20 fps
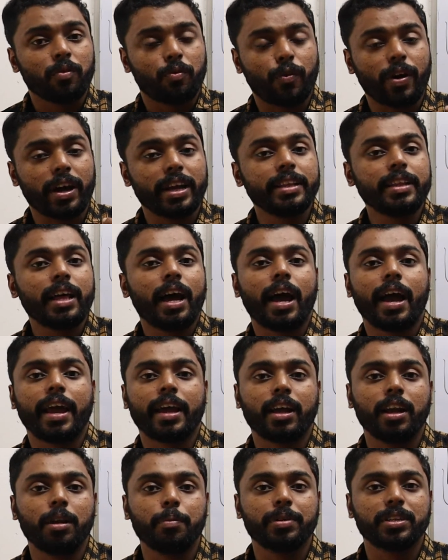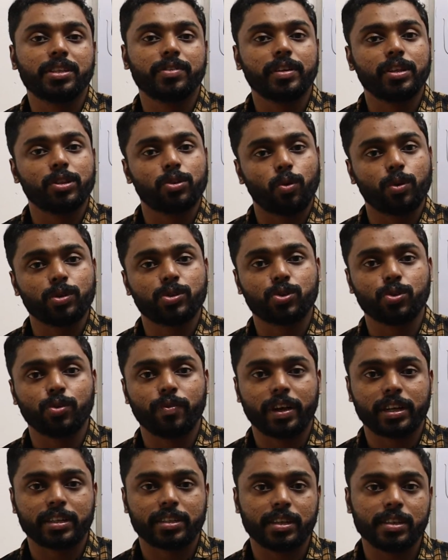find the angle between those two
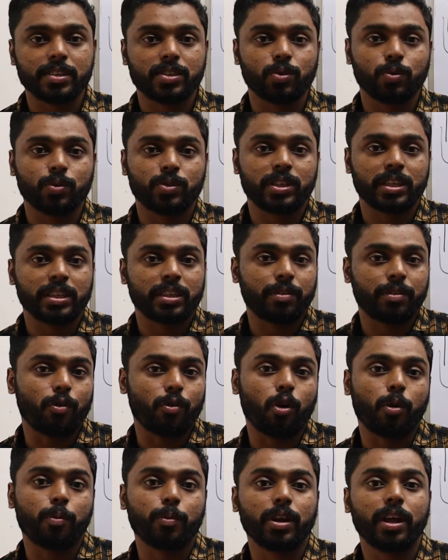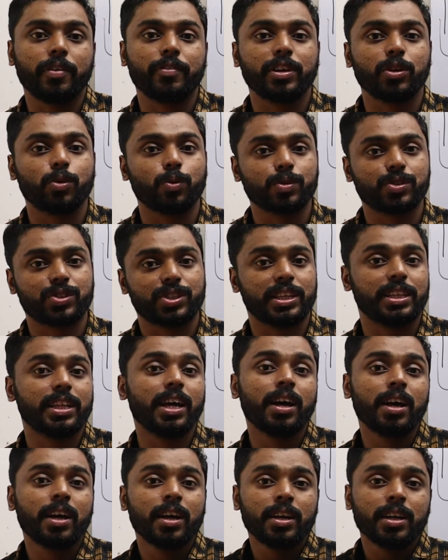vectors using formula we used in
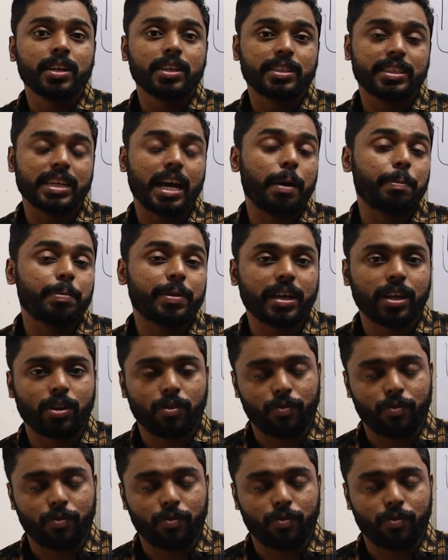the chapter